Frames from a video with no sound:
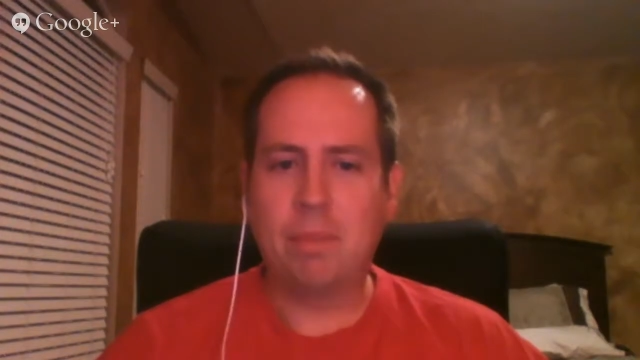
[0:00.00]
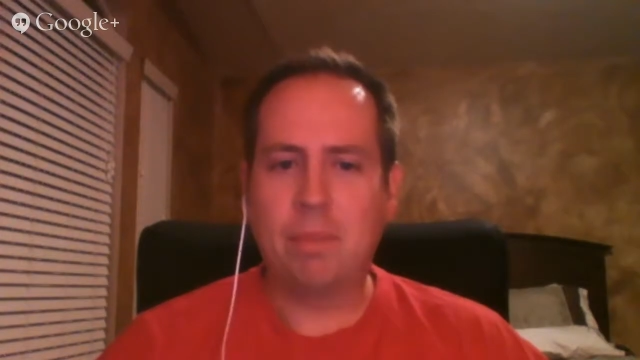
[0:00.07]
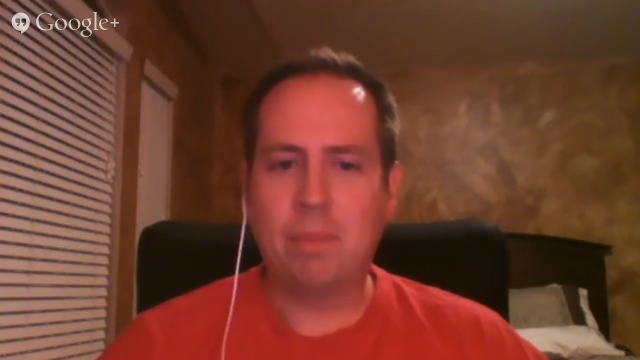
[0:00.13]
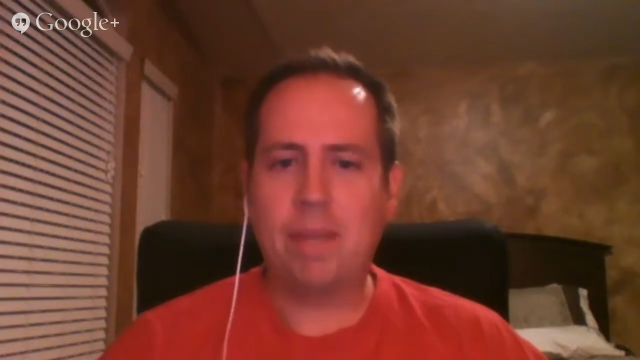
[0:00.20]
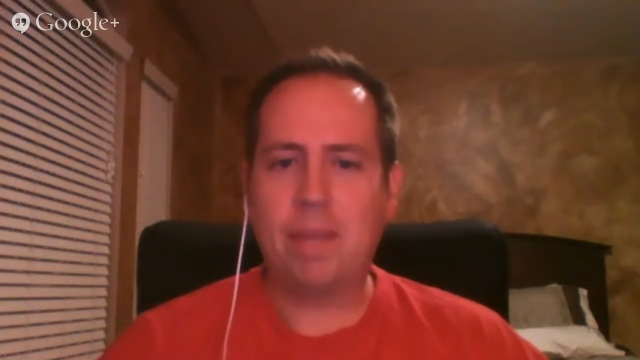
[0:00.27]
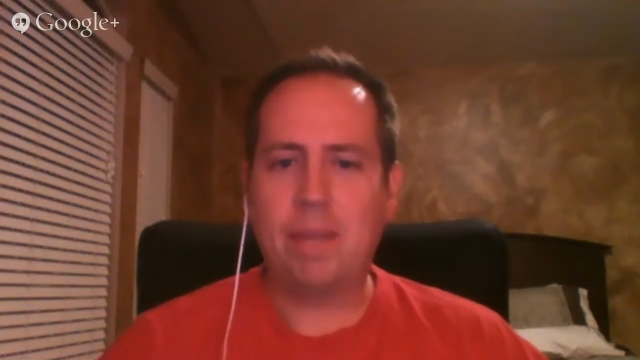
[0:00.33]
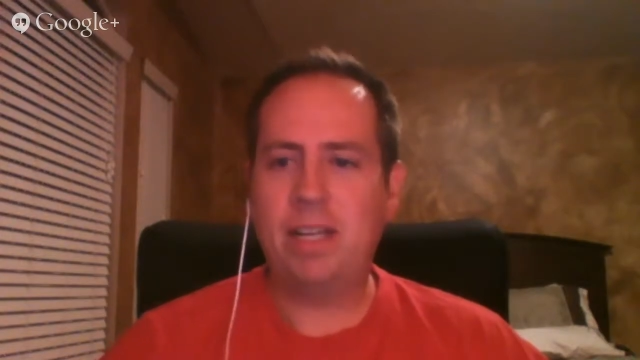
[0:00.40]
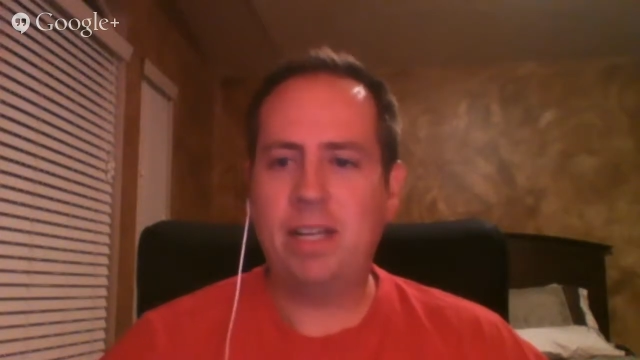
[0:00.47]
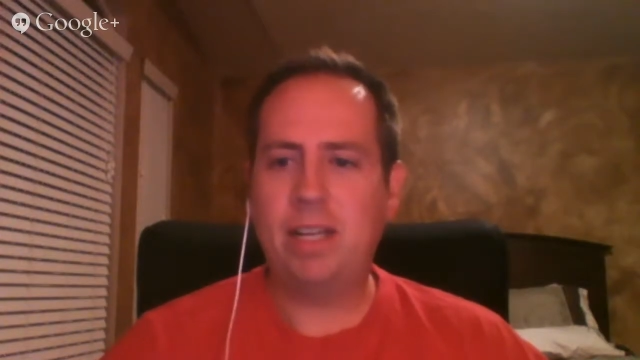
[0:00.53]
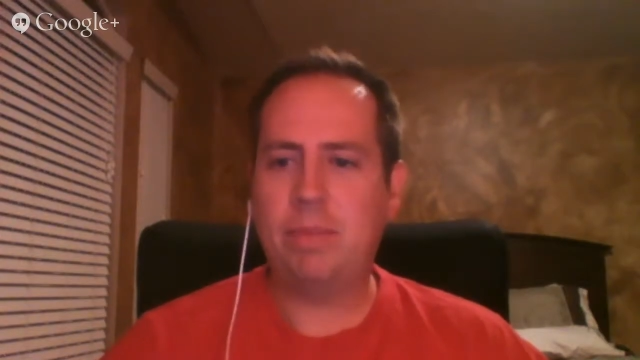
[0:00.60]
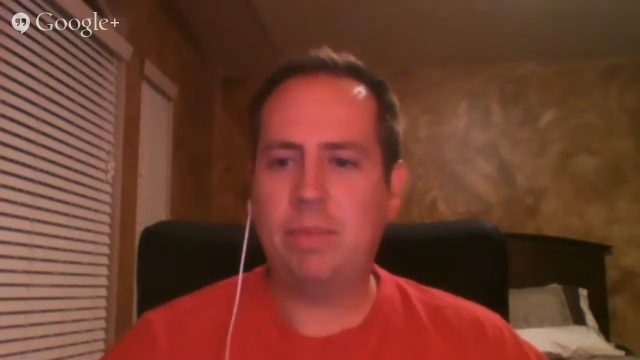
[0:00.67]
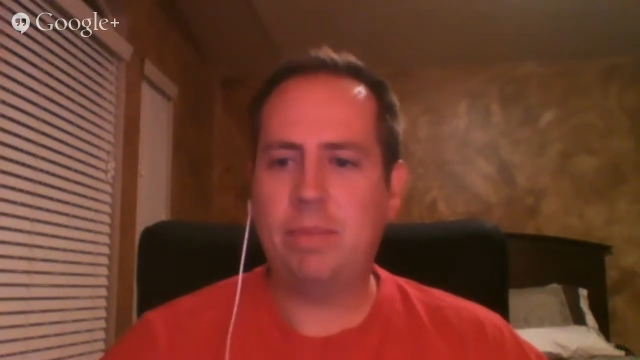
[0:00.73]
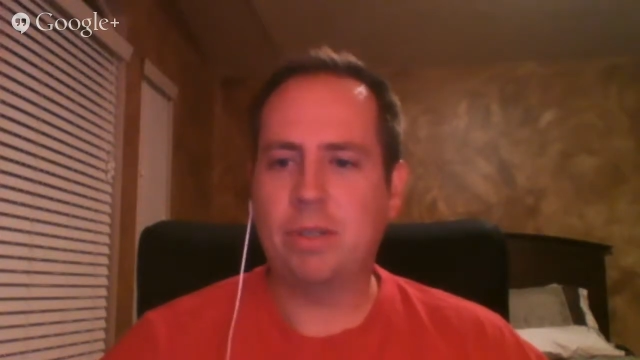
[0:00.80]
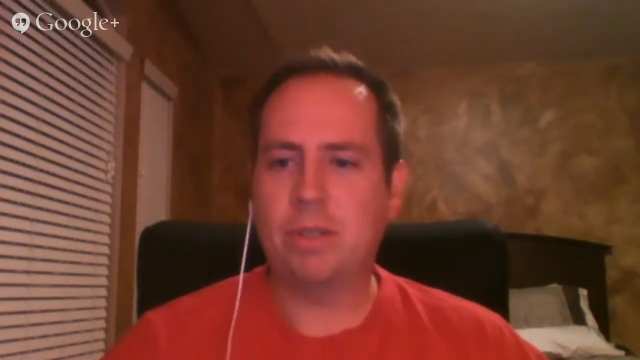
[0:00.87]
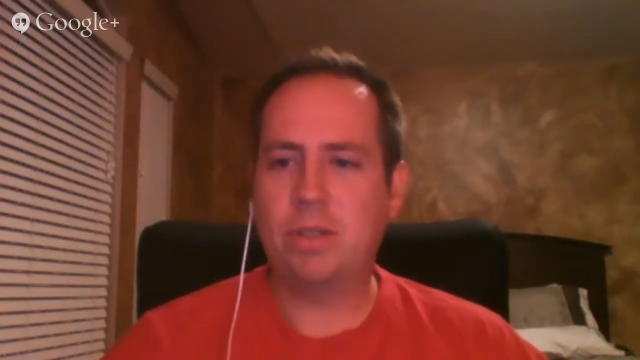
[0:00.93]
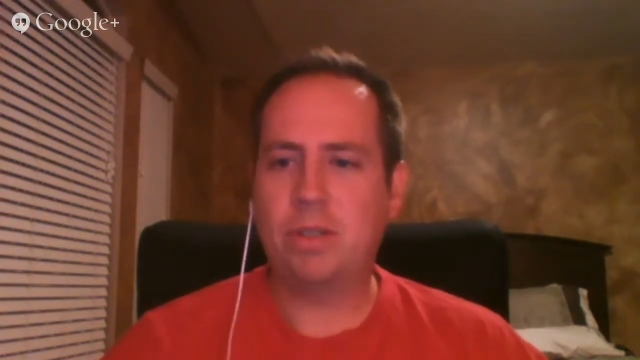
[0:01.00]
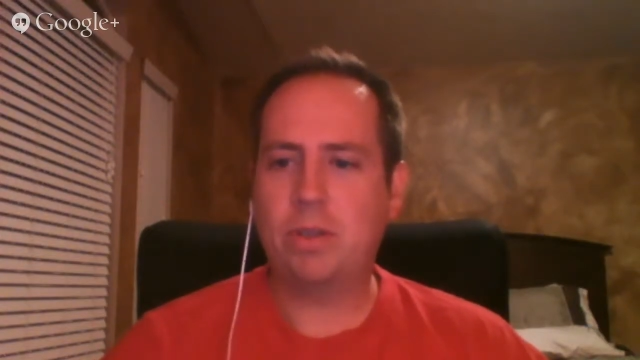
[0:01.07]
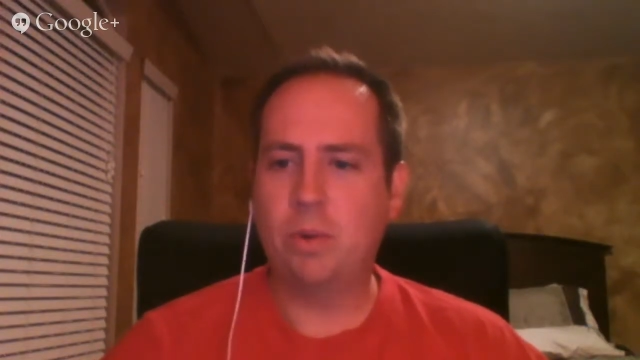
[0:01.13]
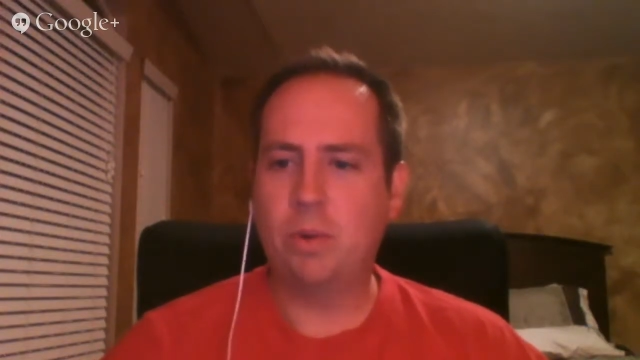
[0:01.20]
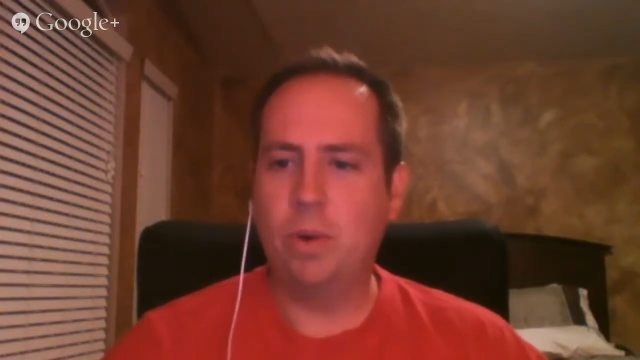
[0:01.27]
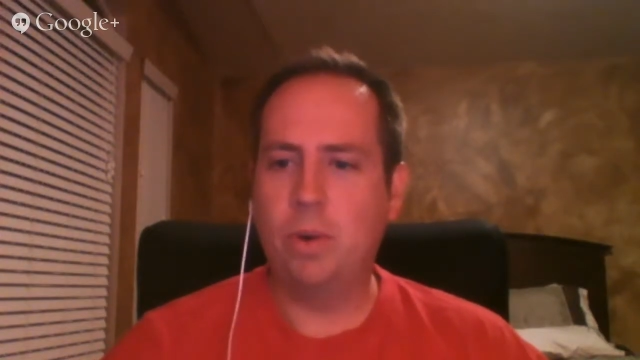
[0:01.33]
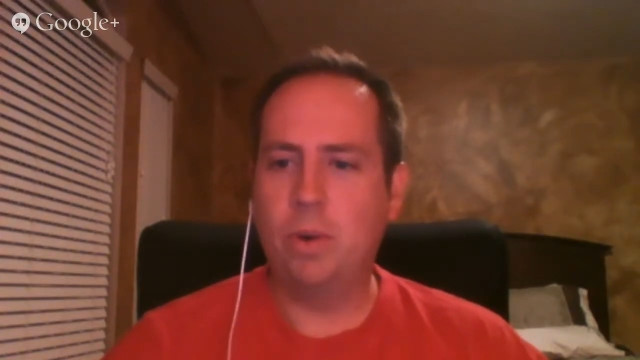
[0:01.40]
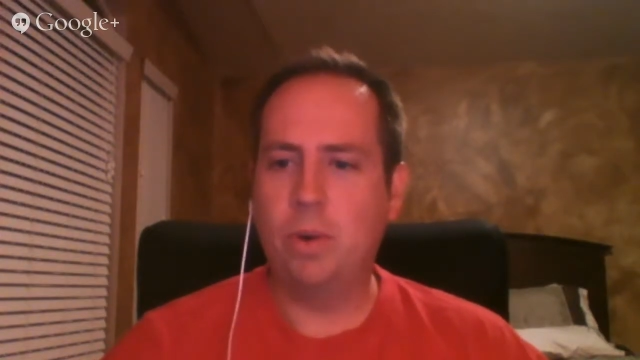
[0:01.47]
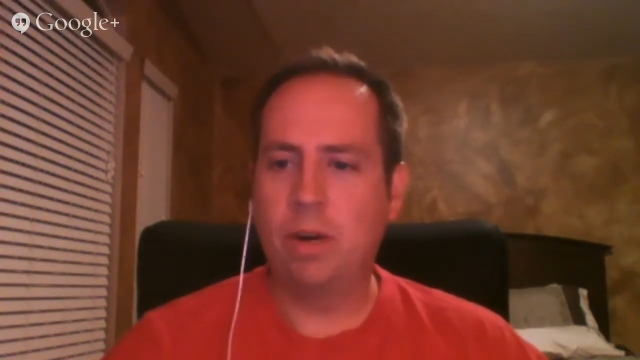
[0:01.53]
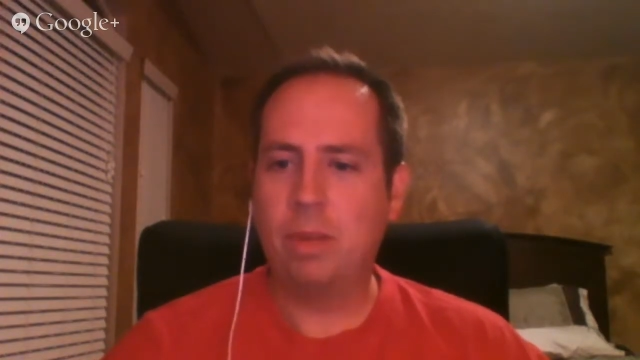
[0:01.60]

painting up a storm.